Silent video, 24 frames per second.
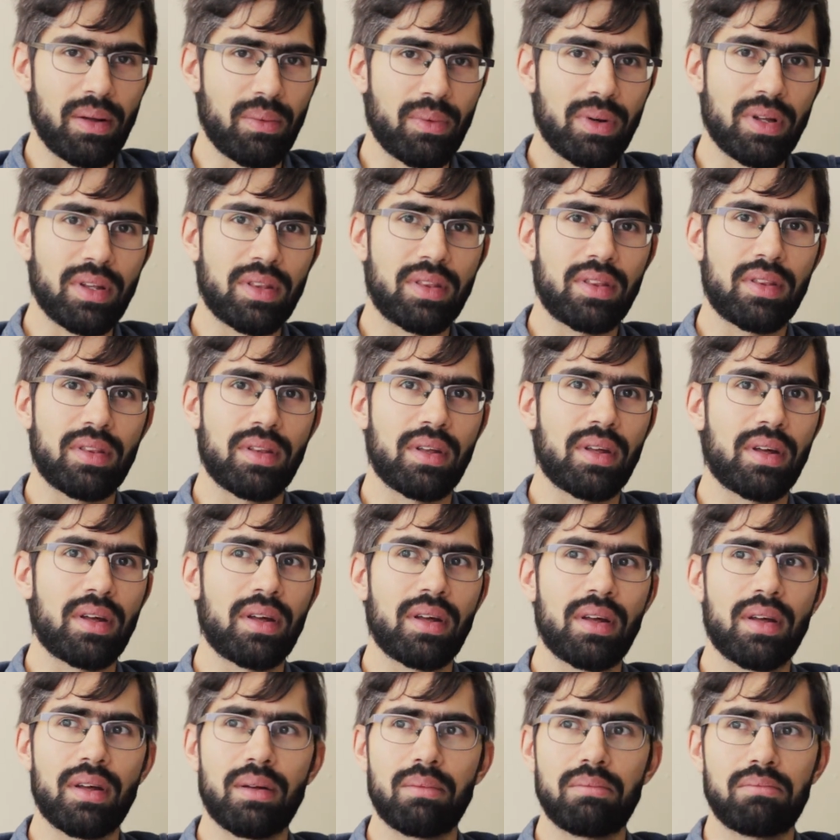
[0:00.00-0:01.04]
with
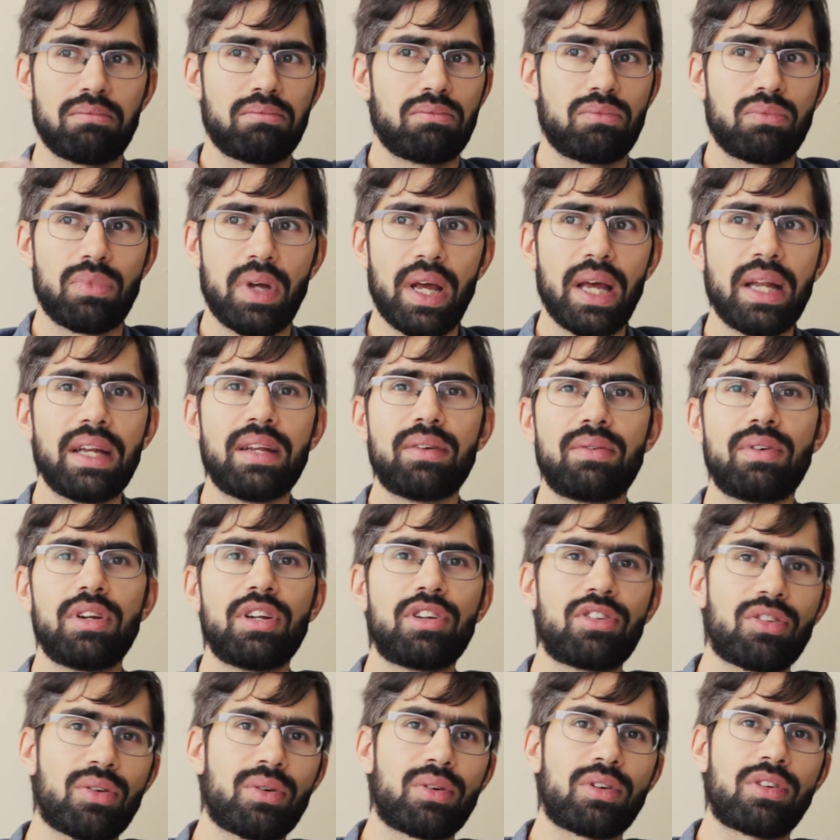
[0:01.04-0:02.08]
any
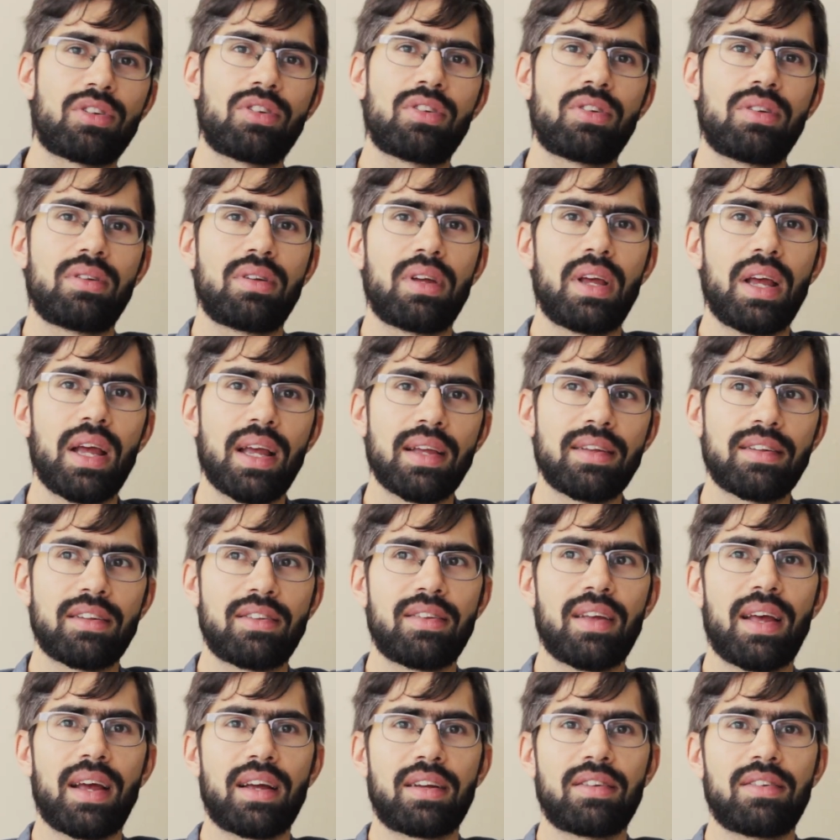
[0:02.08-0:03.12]
resource as a
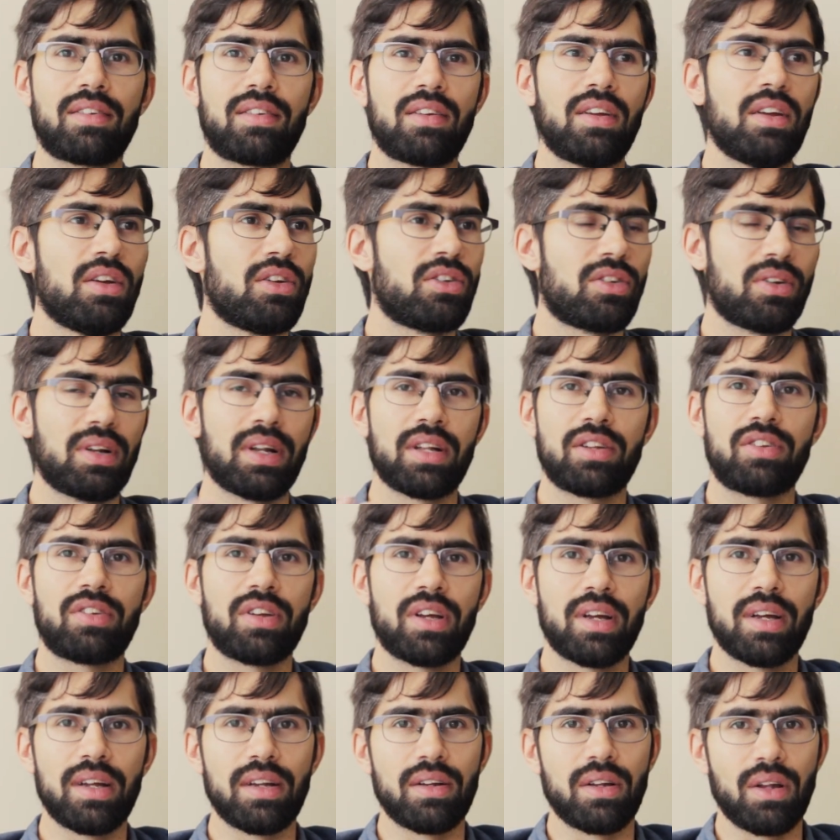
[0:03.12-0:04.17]
tax. So let's
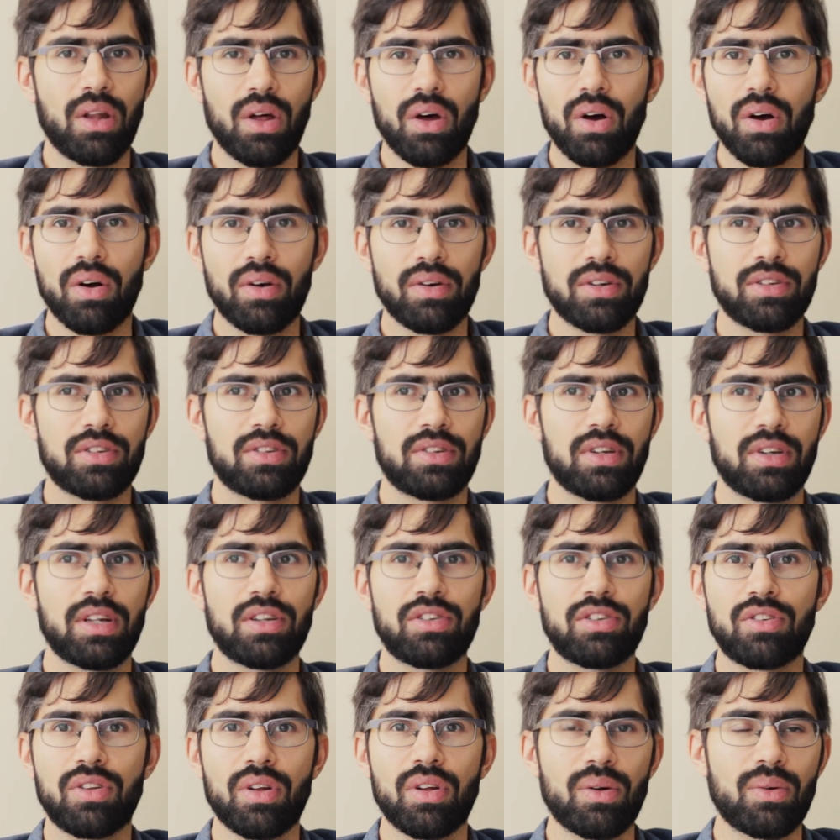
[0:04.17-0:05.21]
say logs and
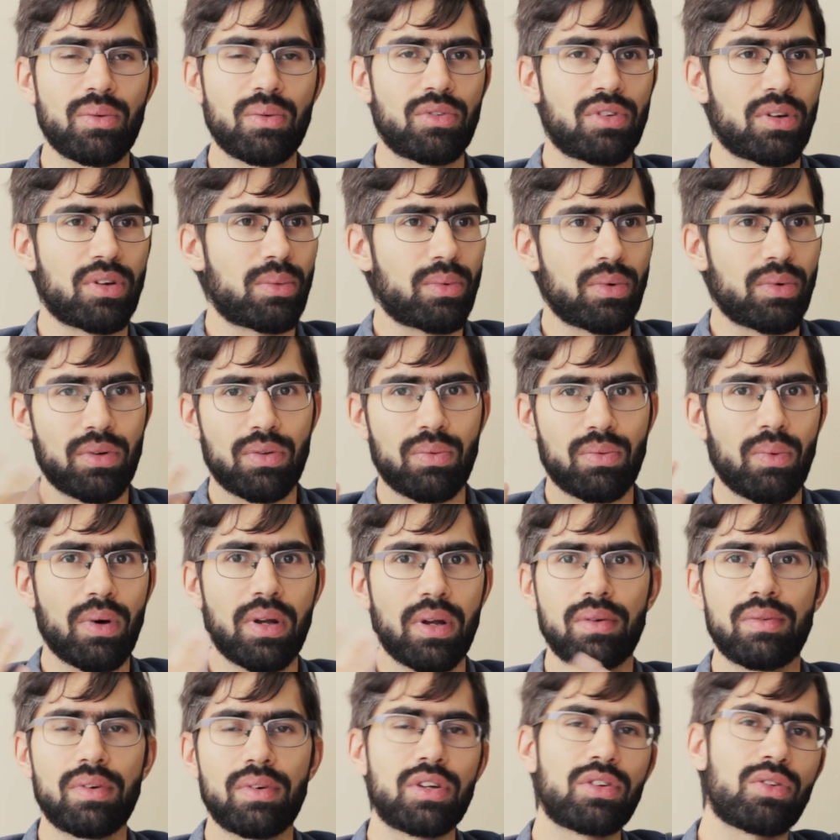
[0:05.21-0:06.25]
stones are worth 1
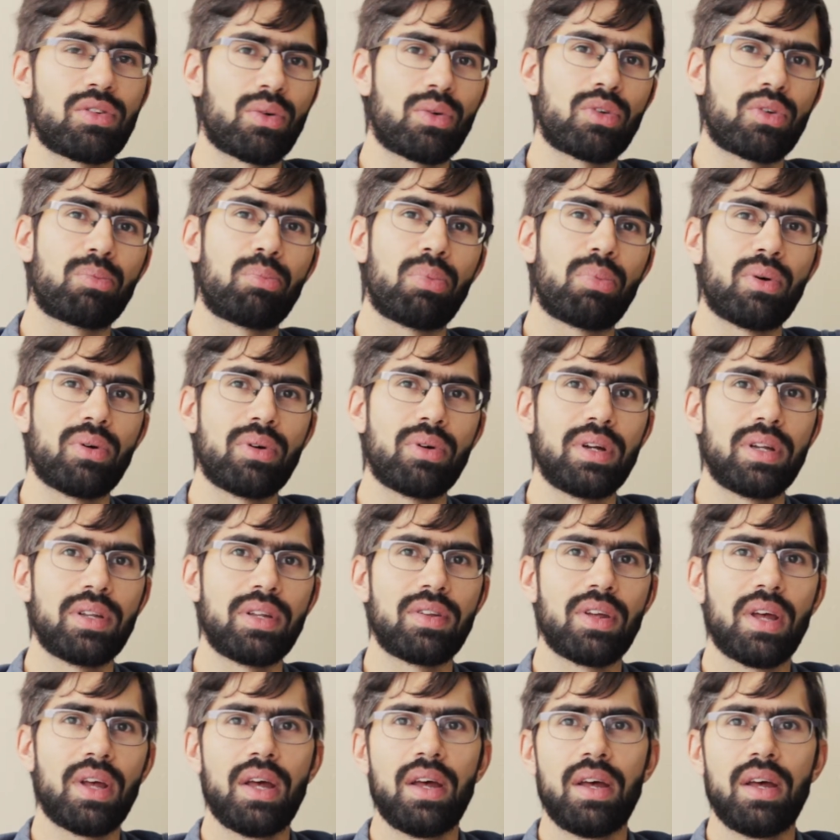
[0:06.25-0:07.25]
resource point.